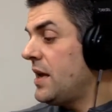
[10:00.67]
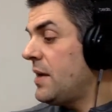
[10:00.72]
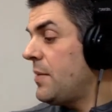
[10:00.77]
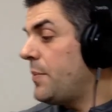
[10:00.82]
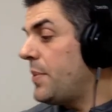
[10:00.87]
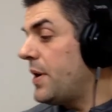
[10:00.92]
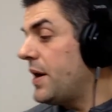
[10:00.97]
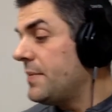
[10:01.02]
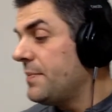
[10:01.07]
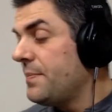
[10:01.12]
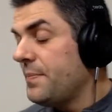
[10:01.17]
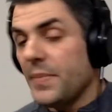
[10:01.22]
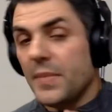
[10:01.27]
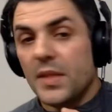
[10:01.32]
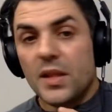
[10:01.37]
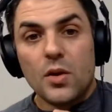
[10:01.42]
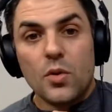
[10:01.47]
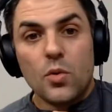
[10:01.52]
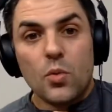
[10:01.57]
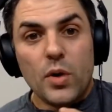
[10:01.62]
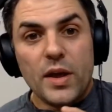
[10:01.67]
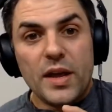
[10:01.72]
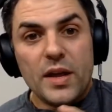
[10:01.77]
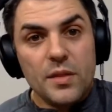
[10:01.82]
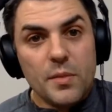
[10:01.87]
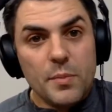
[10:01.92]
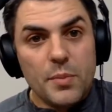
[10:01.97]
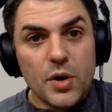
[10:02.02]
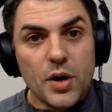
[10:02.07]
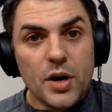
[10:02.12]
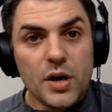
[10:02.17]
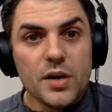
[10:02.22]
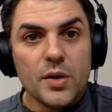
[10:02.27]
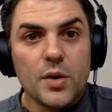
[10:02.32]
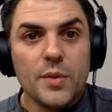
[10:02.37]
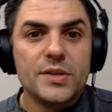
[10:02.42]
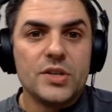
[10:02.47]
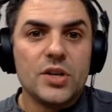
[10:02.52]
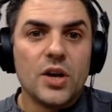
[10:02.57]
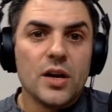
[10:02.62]
But in the book,
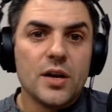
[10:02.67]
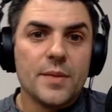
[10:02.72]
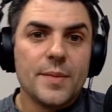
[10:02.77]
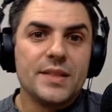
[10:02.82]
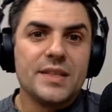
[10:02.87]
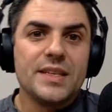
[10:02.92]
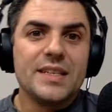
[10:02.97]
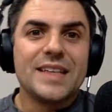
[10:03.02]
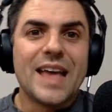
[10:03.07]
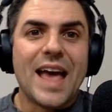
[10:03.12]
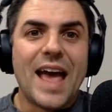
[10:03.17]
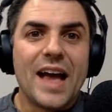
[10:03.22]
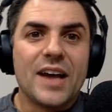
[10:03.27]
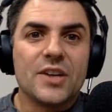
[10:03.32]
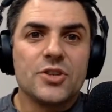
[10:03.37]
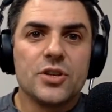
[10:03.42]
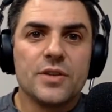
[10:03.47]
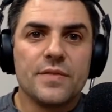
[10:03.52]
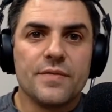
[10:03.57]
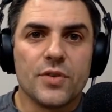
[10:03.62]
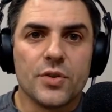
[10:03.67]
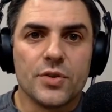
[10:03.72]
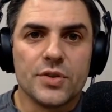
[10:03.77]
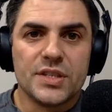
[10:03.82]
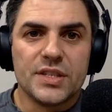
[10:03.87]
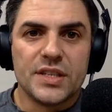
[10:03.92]
we talk about these action versus